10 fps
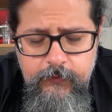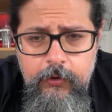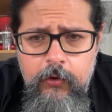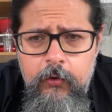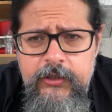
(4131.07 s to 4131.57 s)

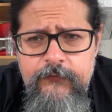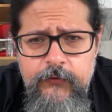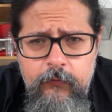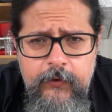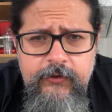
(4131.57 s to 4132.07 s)
Oh, and if
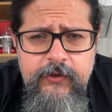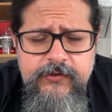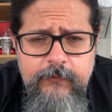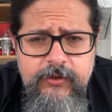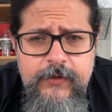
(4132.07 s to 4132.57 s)
you're wondering
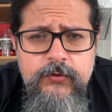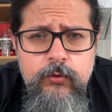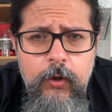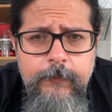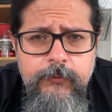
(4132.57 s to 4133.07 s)
sometimes
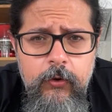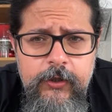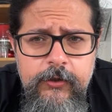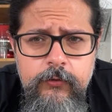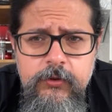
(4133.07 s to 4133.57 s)
who I'm
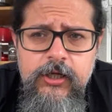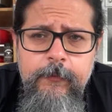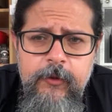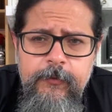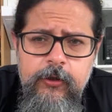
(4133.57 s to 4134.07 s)
talking to, there are
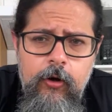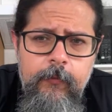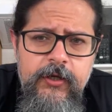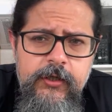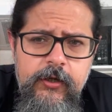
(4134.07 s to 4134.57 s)
people
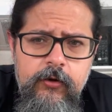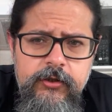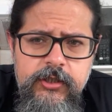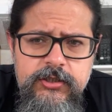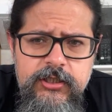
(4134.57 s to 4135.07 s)
commenting
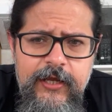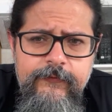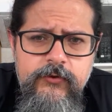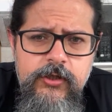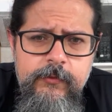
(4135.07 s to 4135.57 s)
on this live
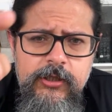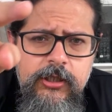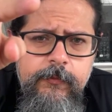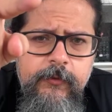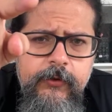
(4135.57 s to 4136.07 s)
stream and there
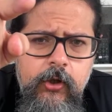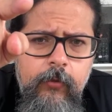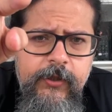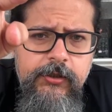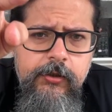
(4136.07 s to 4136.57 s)
are people
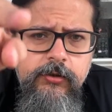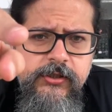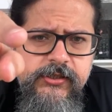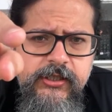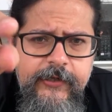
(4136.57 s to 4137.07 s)
commenting on
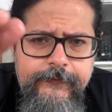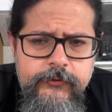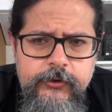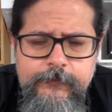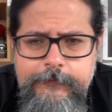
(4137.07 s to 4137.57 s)
this live
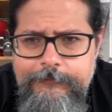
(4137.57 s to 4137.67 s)
stream.